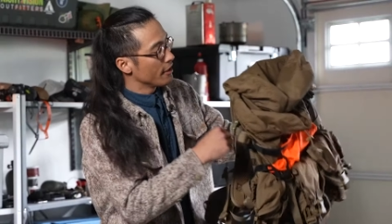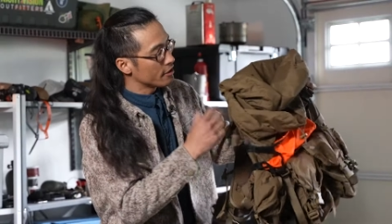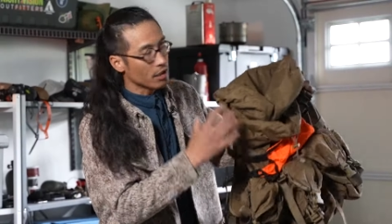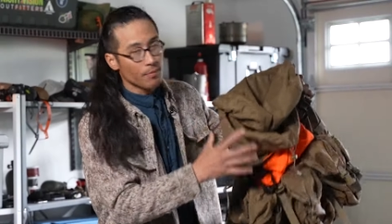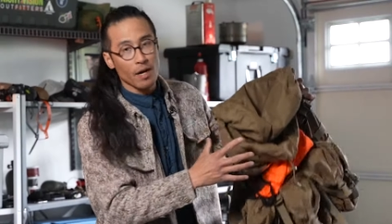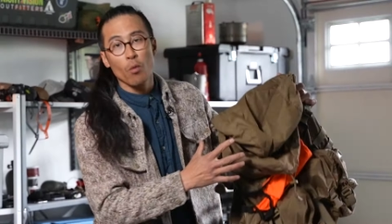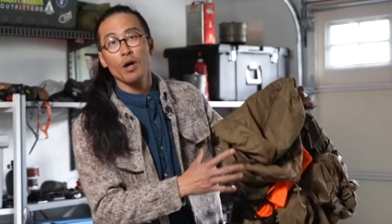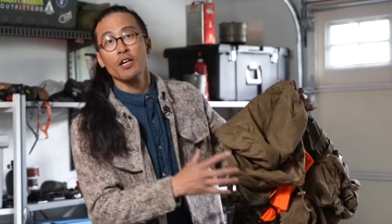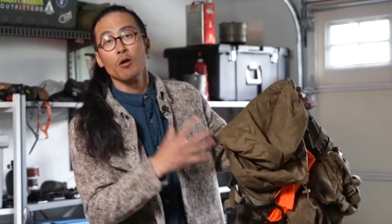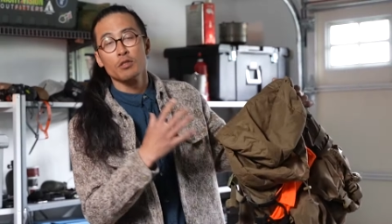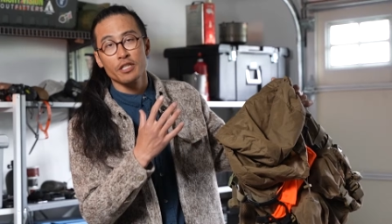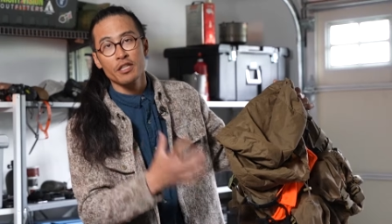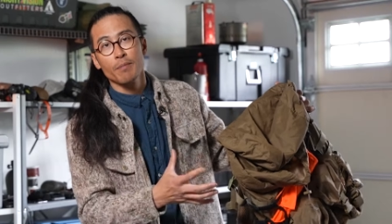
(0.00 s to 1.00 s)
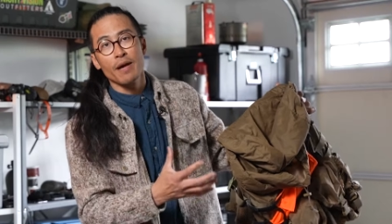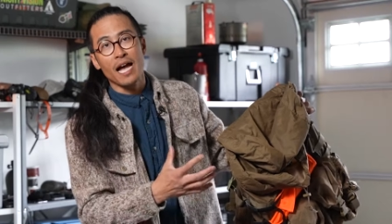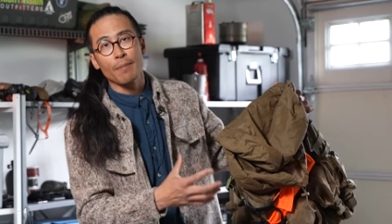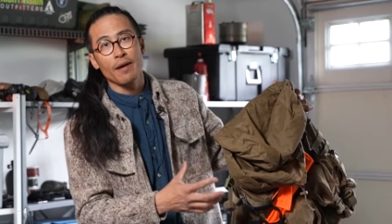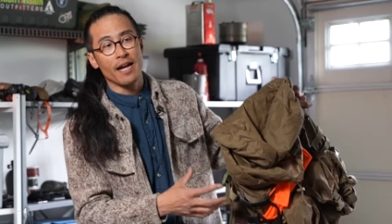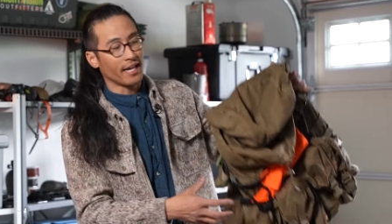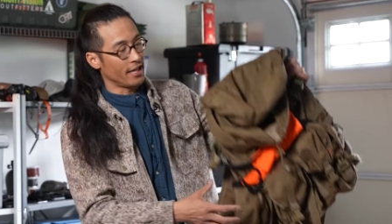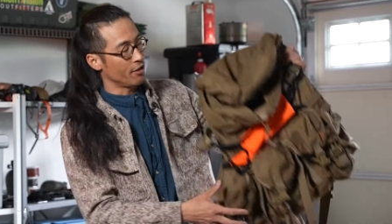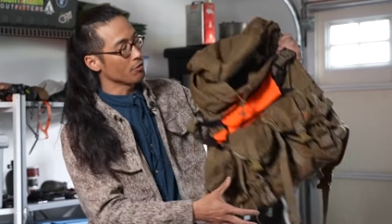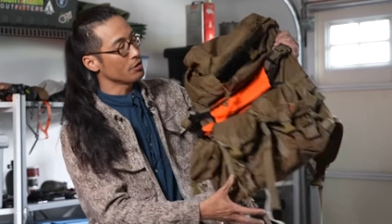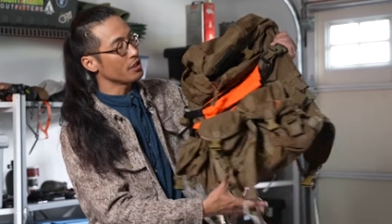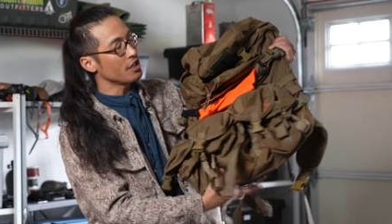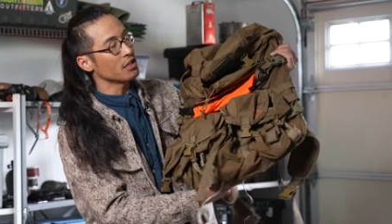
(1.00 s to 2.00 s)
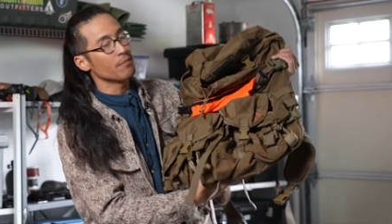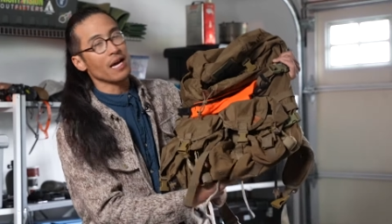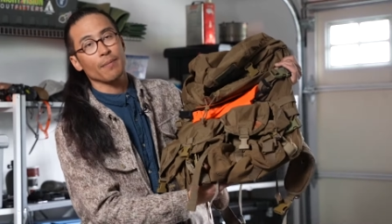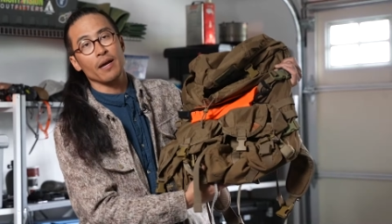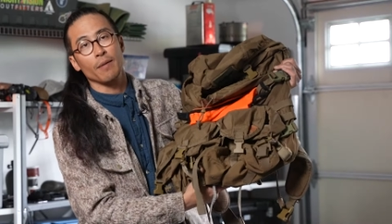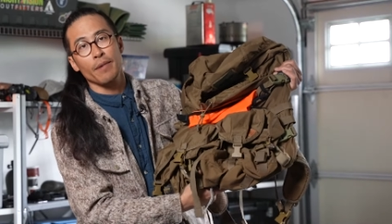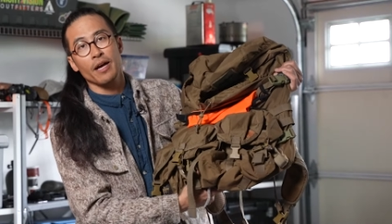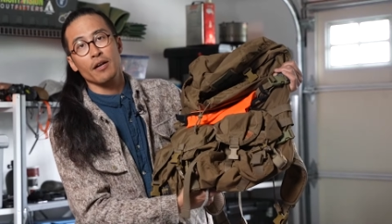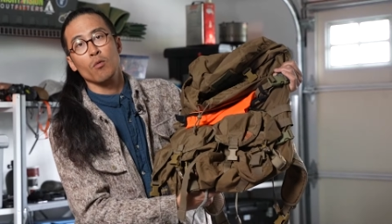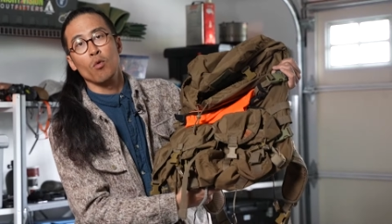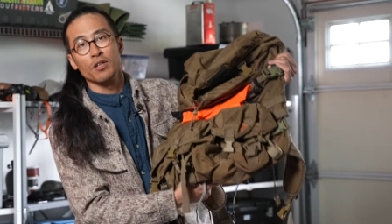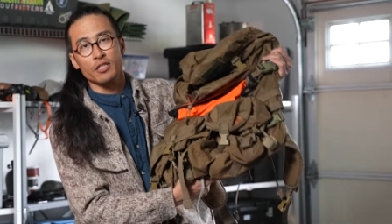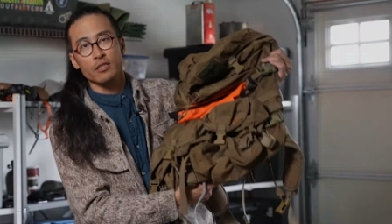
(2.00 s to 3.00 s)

talk about what goes in the backpack, and you'll see this backpack better once